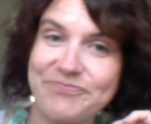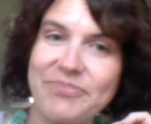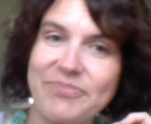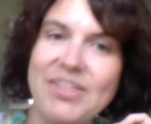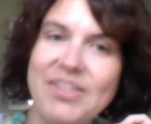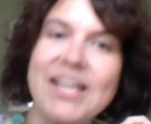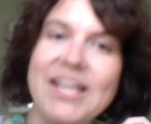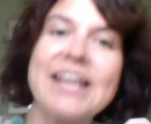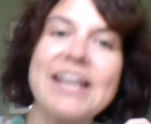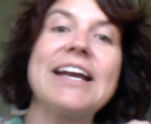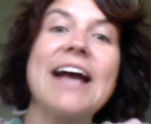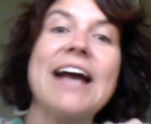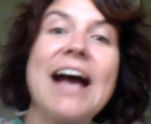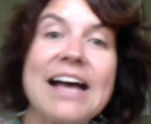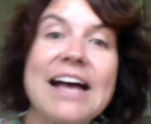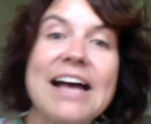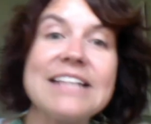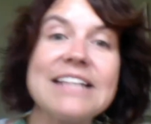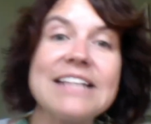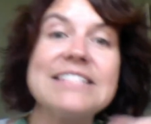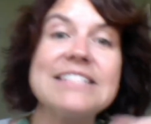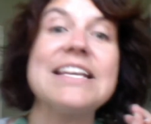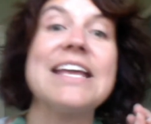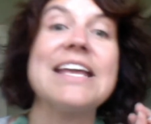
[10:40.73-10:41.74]

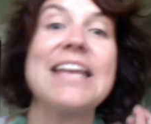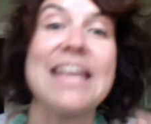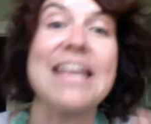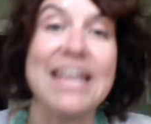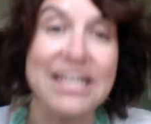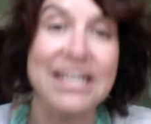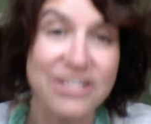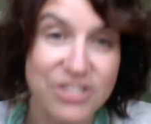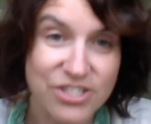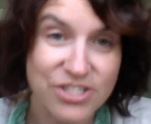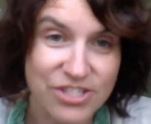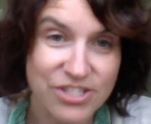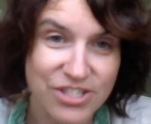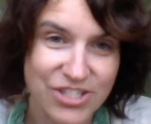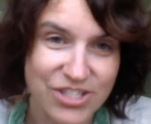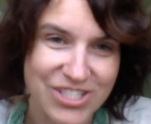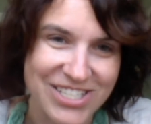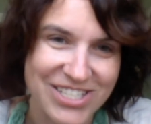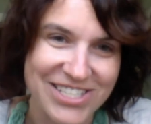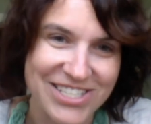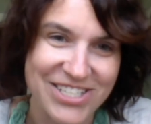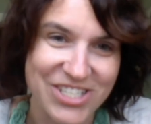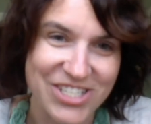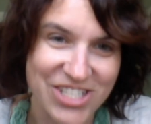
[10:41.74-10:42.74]
God's answer
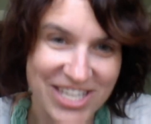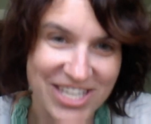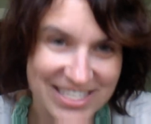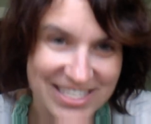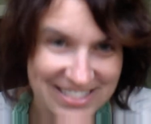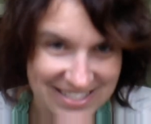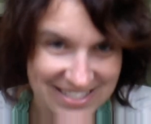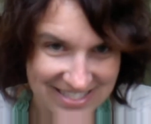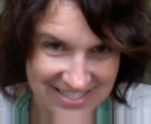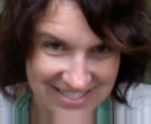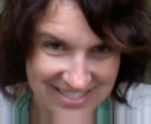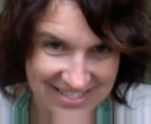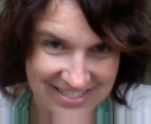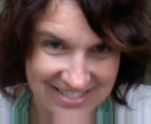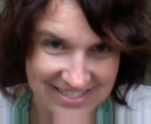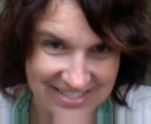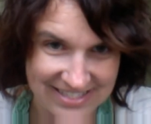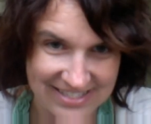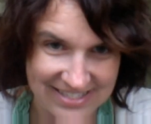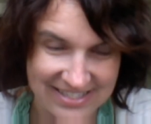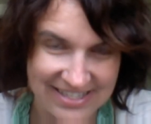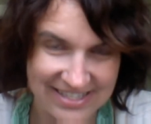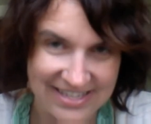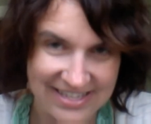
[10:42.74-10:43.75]
to justice